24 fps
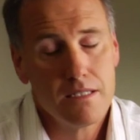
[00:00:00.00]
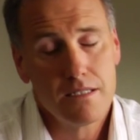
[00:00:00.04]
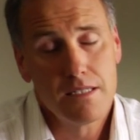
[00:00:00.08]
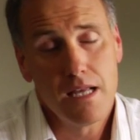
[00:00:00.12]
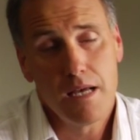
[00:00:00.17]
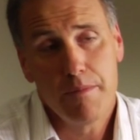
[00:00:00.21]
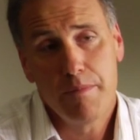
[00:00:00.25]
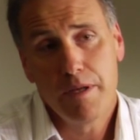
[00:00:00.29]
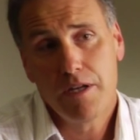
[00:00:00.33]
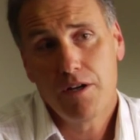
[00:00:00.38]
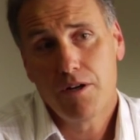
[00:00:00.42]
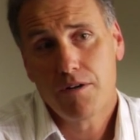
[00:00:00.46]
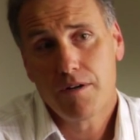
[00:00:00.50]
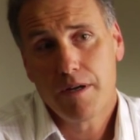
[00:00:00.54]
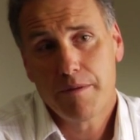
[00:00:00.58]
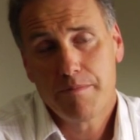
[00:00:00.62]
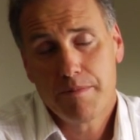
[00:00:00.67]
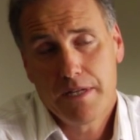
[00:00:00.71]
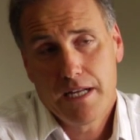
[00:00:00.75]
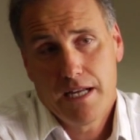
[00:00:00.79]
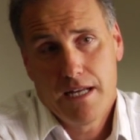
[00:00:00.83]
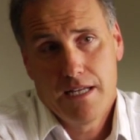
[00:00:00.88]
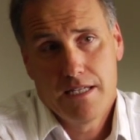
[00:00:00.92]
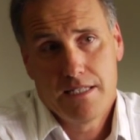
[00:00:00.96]
some
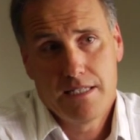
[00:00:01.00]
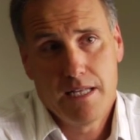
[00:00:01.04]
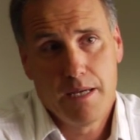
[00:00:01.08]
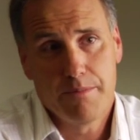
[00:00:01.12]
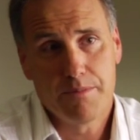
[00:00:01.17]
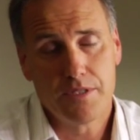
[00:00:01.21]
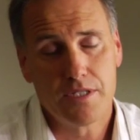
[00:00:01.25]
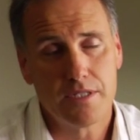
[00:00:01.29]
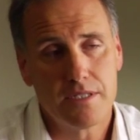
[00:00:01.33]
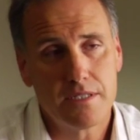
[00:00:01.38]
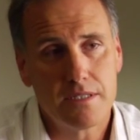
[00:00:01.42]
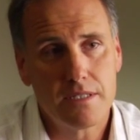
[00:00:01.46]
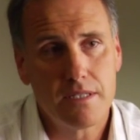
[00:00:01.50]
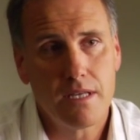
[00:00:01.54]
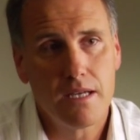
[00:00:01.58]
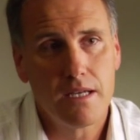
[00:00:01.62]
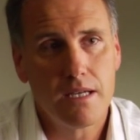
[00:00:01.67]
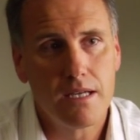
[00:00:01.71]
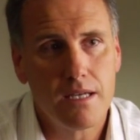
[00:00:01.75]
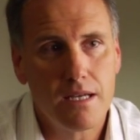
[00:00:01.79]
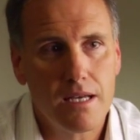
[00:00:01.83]
incorrect assumptions